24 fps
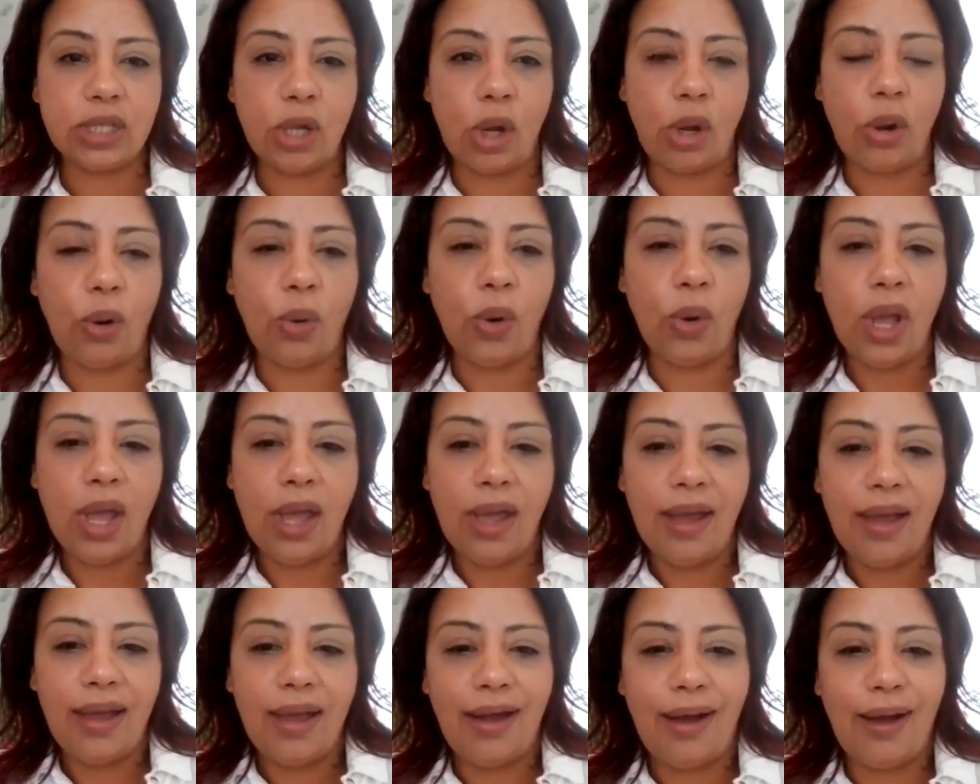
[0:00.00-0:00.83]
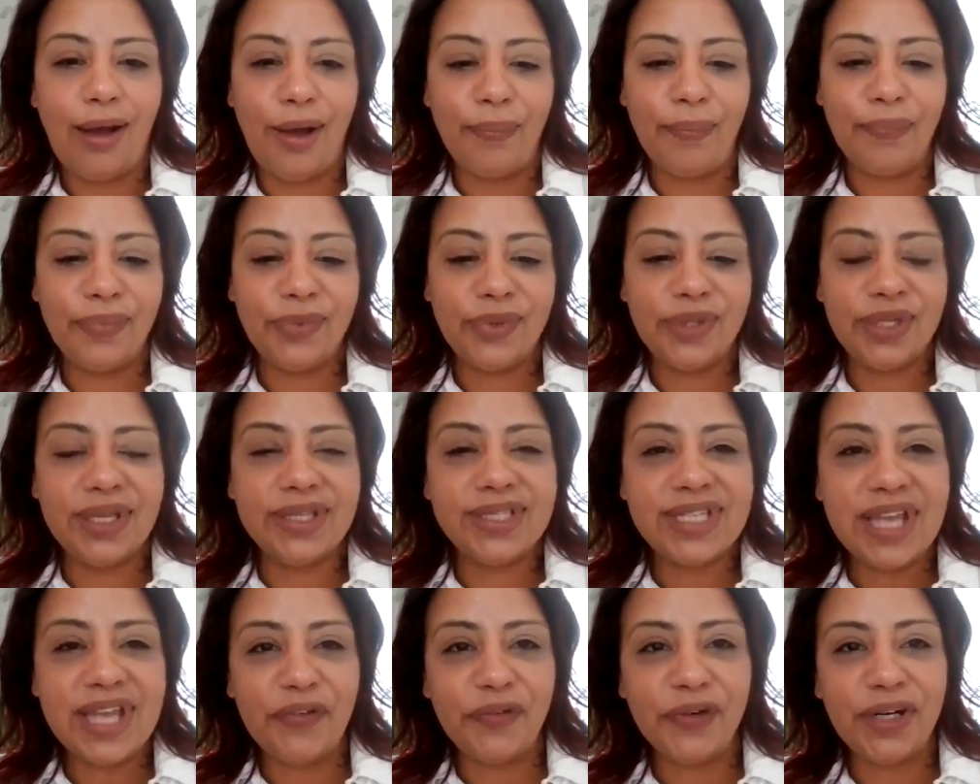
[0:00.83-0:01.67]
So
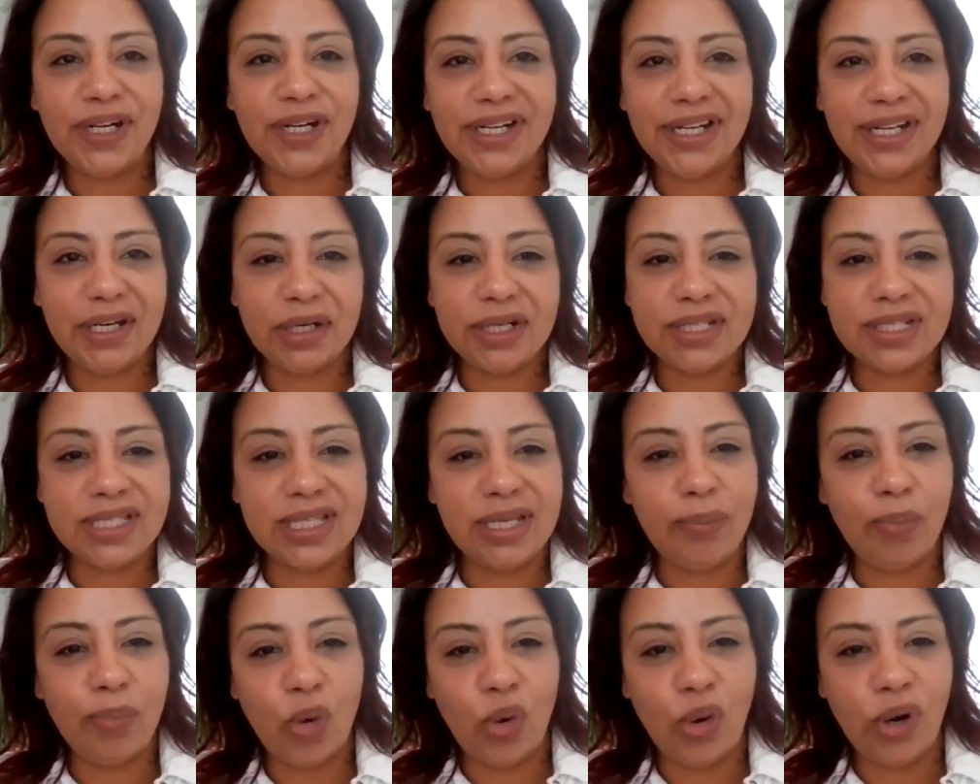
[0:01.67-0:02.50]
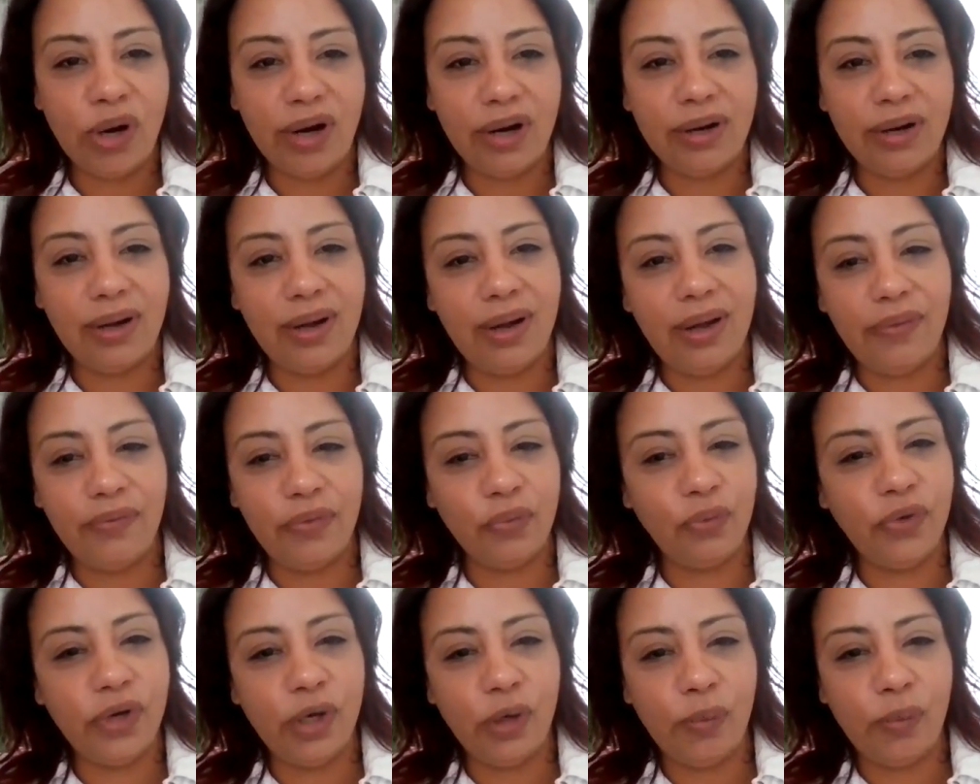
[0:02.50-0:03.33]
definitely going to see more
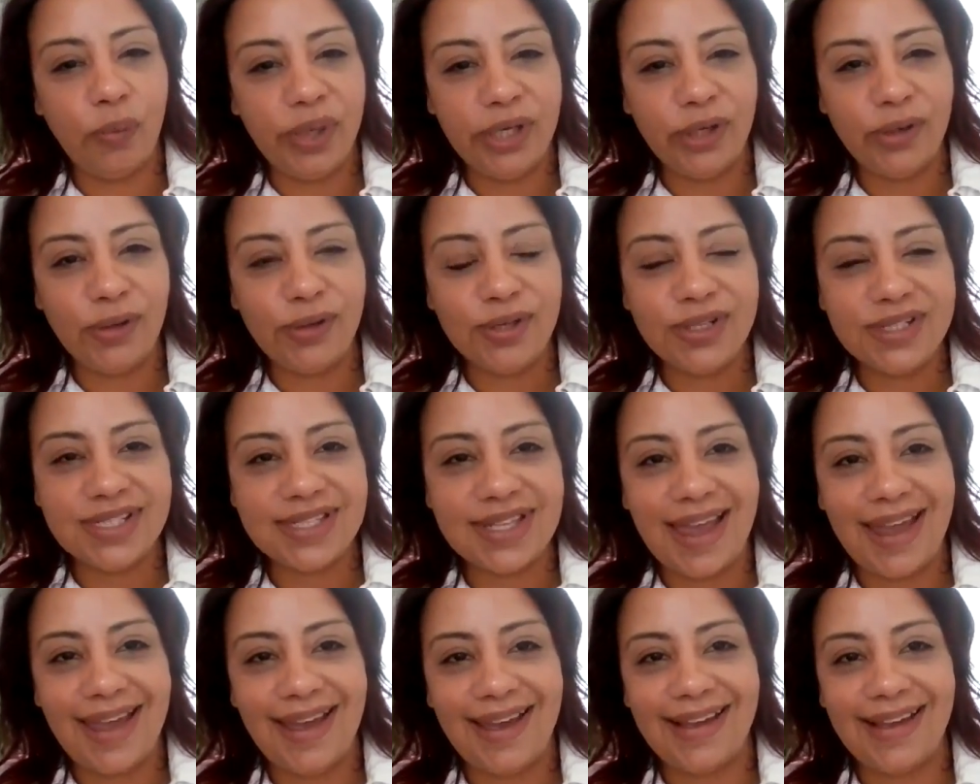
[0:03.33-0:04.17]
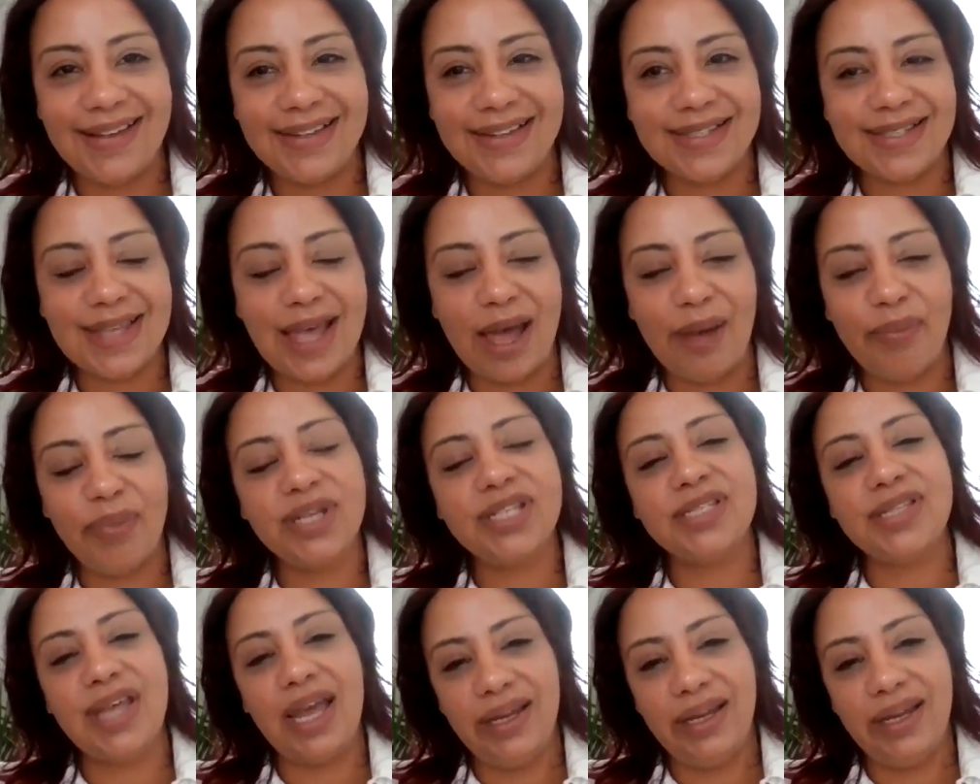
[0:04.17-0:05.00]
of Real Meals, and I'm
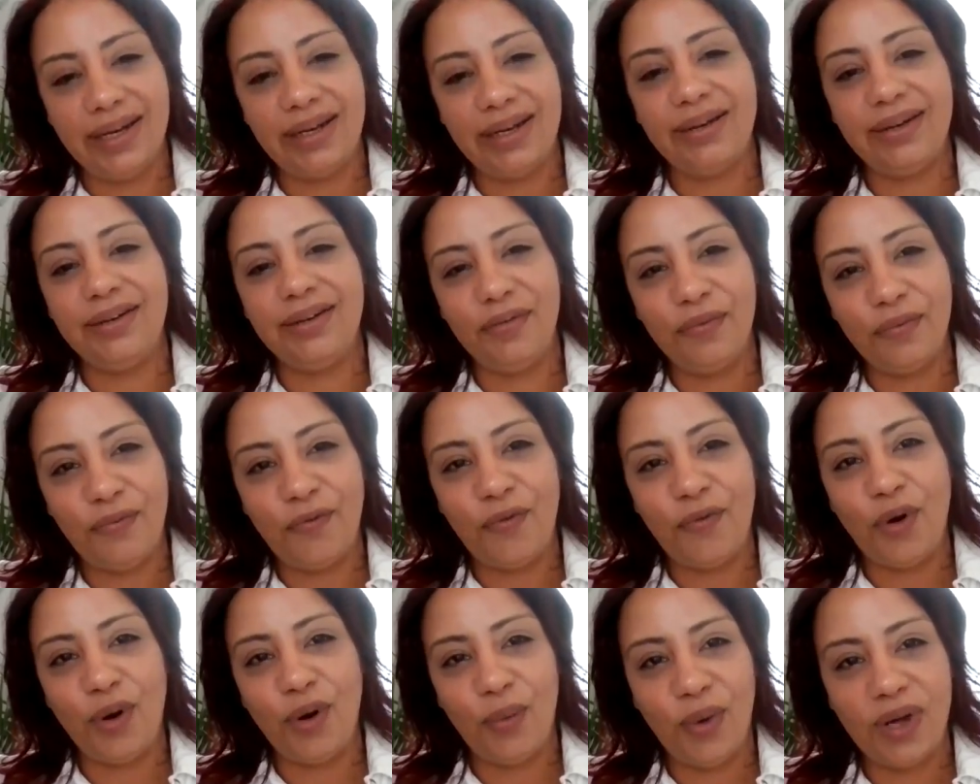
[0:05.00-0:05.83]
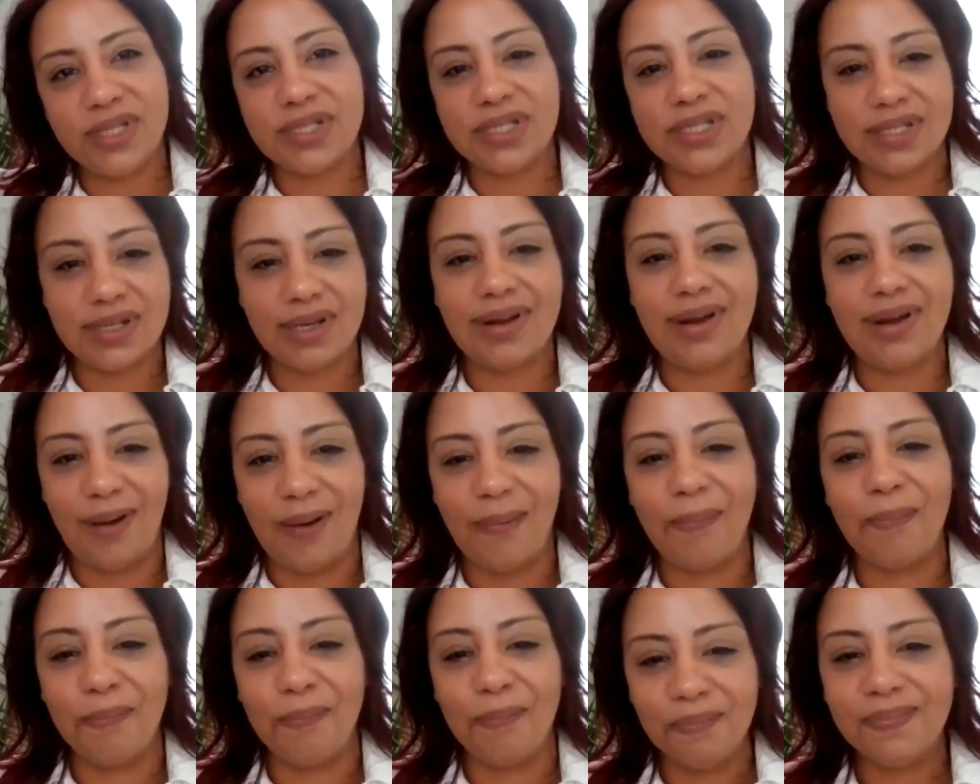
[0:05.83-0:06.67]
excited for what's to
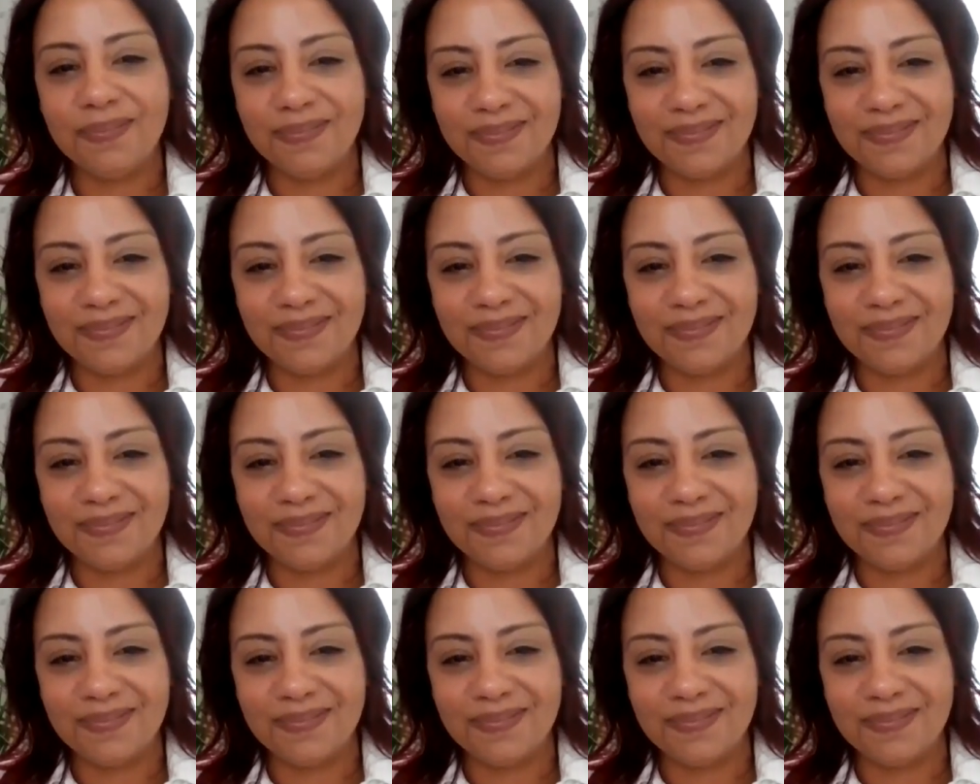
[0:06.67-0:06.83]
come.